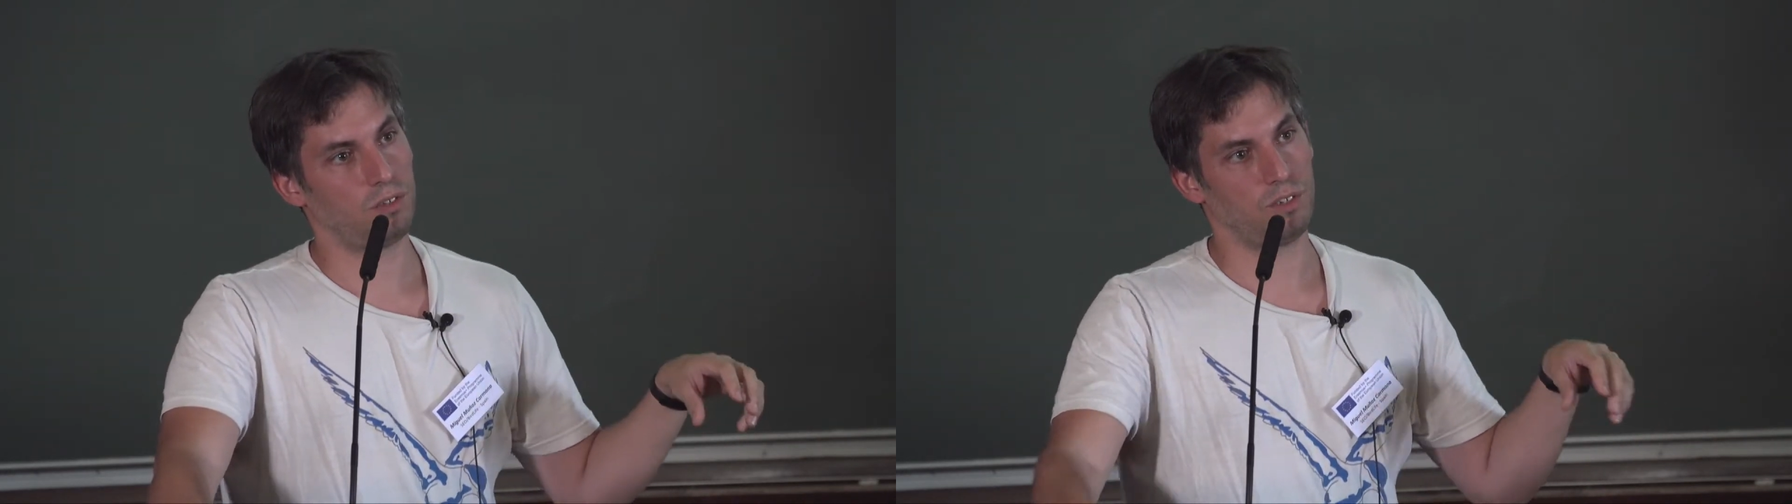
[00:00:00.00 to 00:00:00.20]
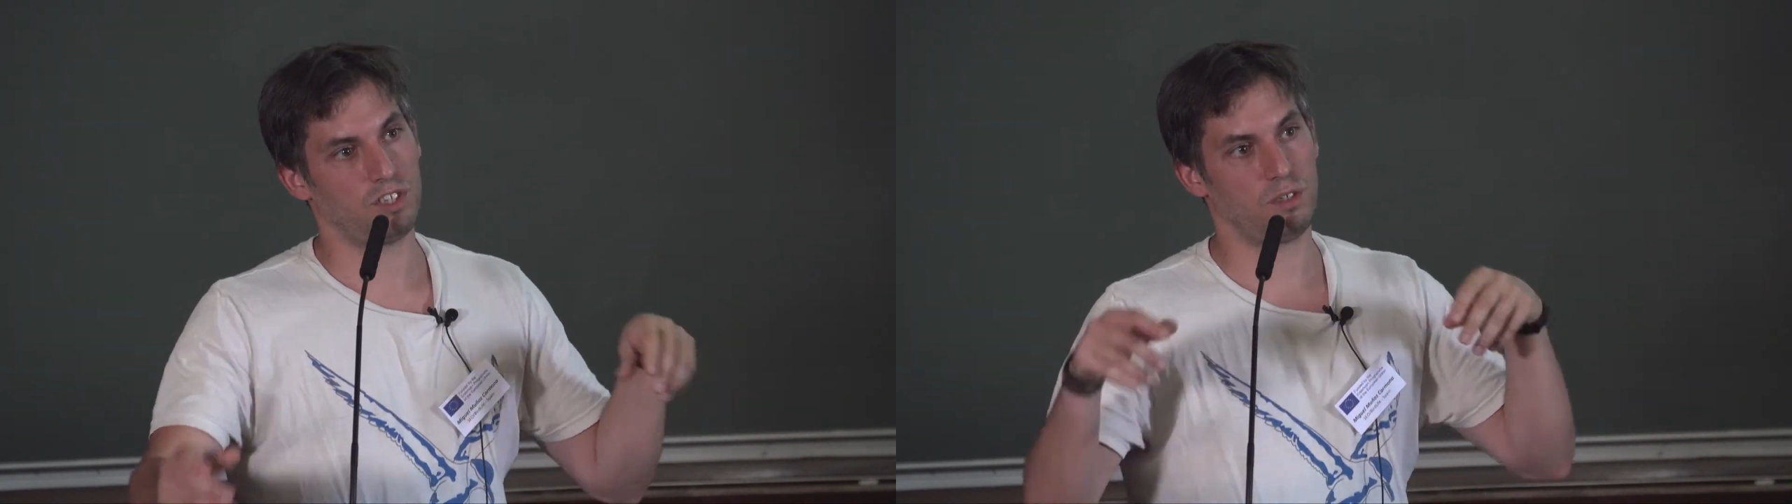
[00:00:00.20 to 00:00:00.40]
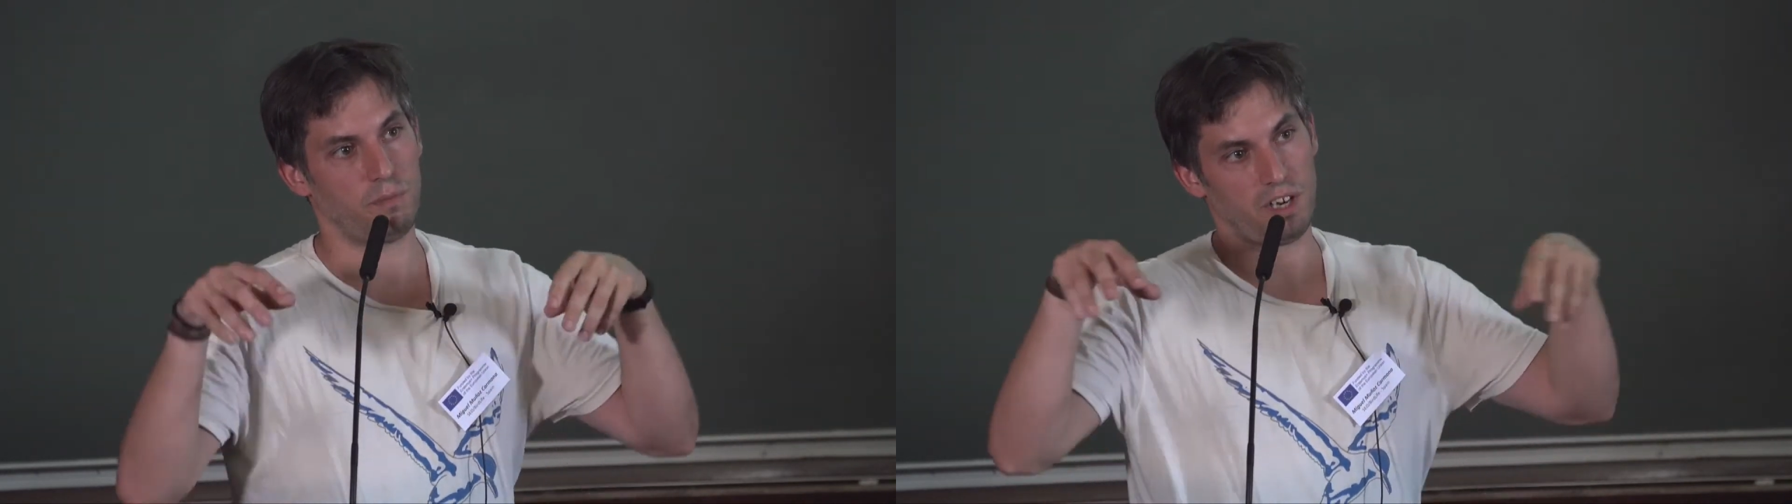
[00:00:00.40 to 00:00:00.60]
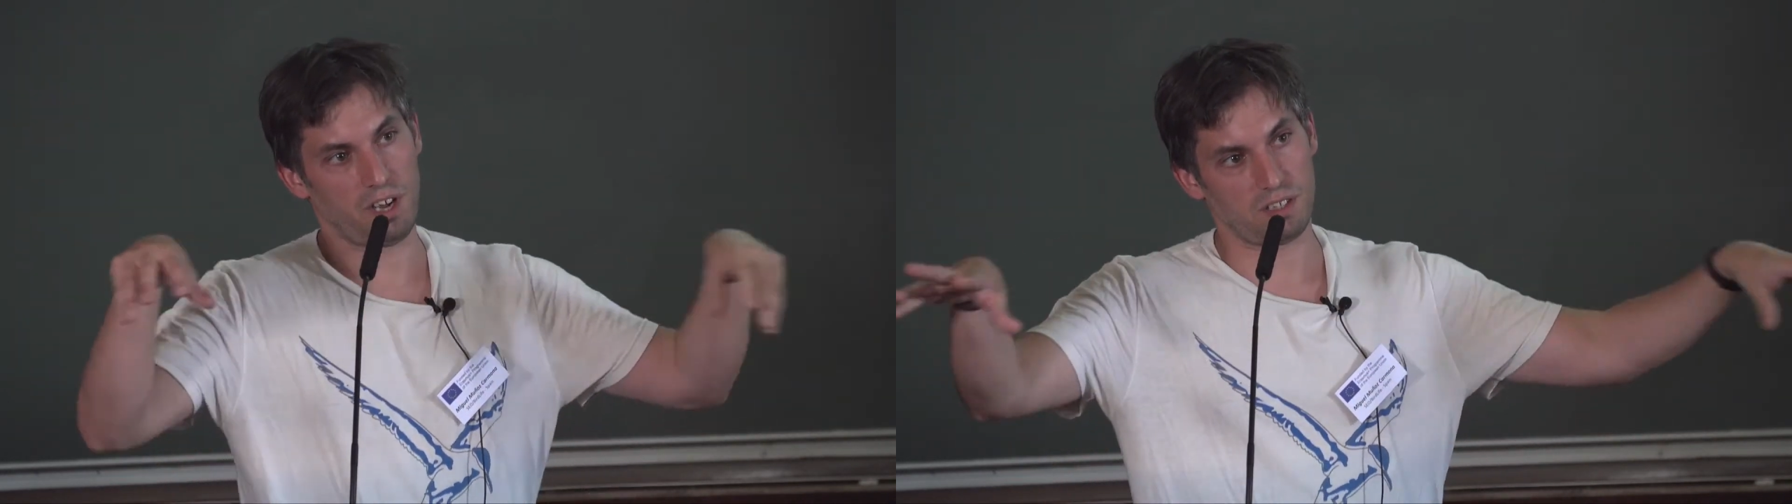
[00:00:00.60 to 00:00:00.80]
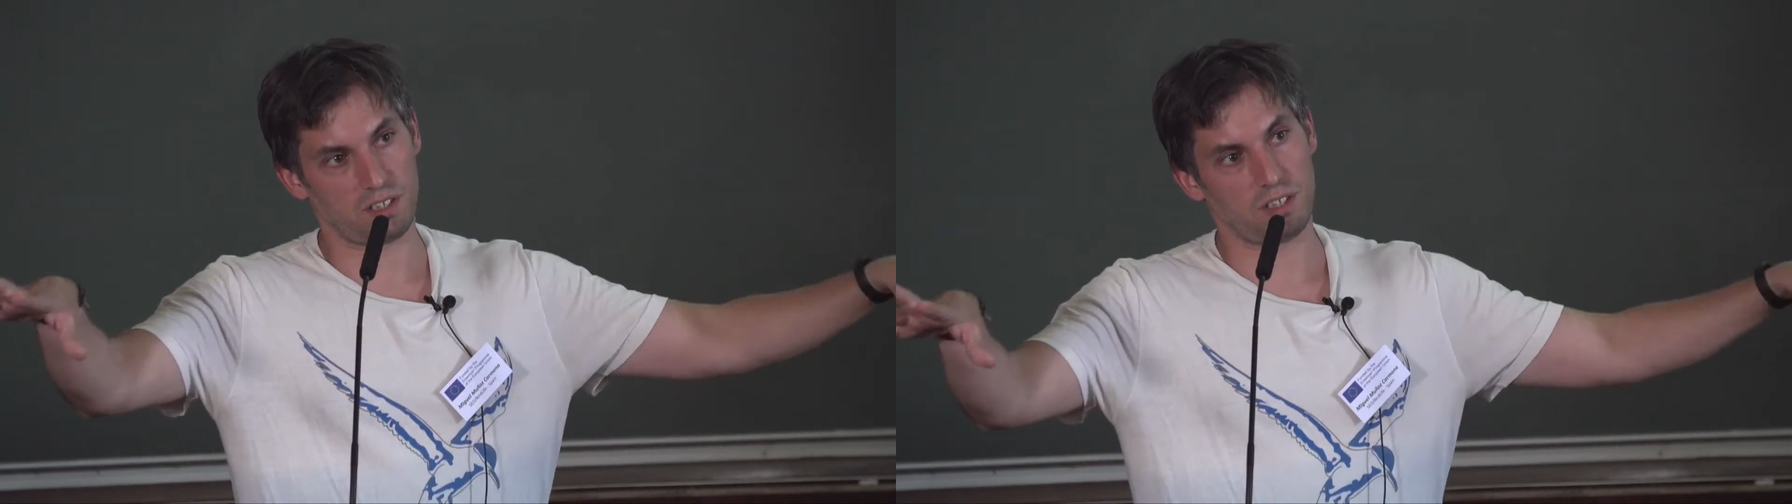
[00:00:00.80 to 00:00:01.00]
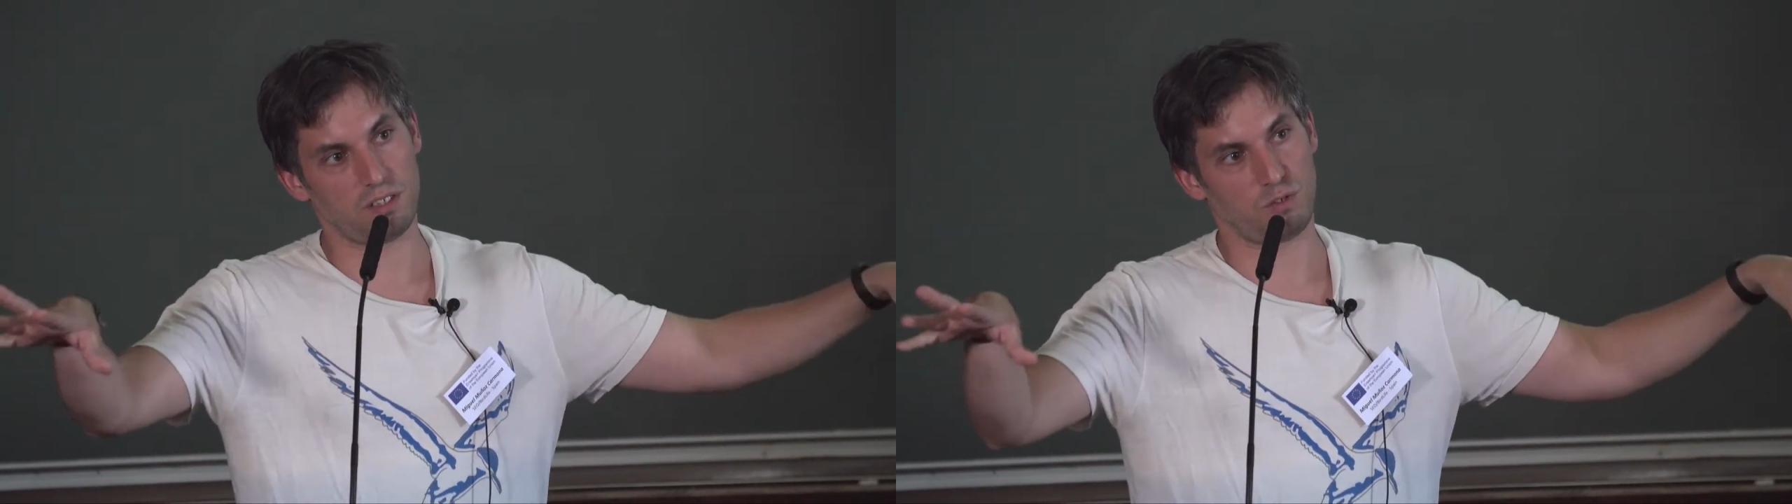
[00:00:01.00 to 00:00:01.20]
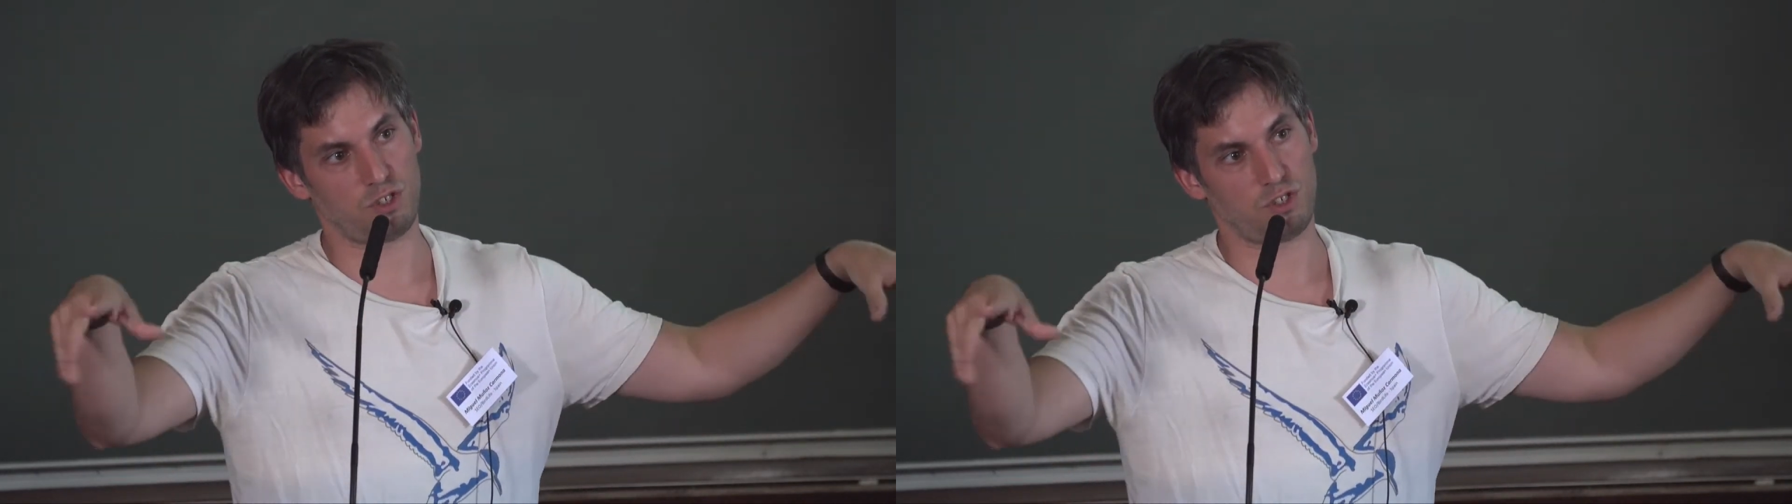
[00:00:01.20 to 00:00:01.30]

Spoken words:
to disseminate, to